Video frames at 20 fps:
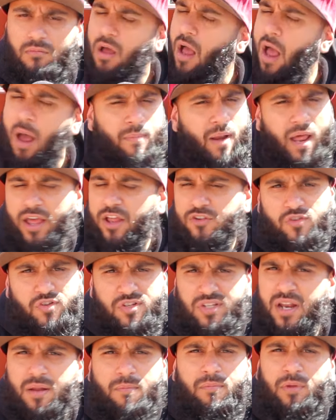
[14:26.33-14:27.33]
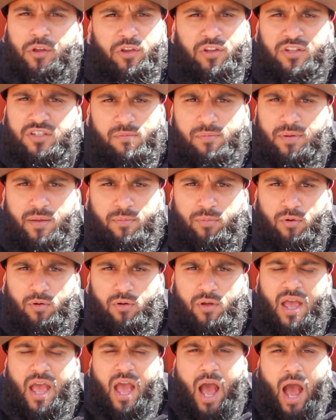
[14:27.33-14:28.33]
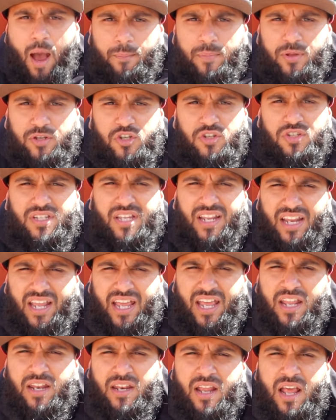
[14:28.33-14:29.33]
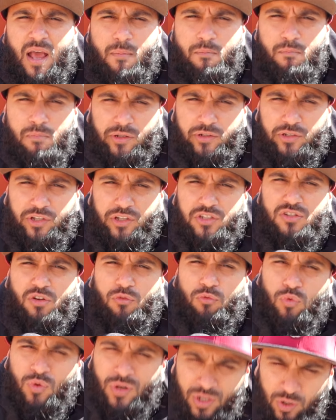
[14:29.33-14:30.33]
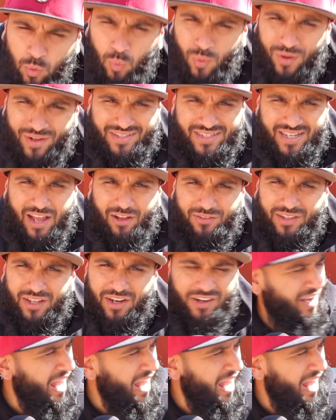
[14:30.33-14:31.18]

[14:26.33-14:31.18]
I'm not interested in millions of people. I'm interested in millions of real ones out there.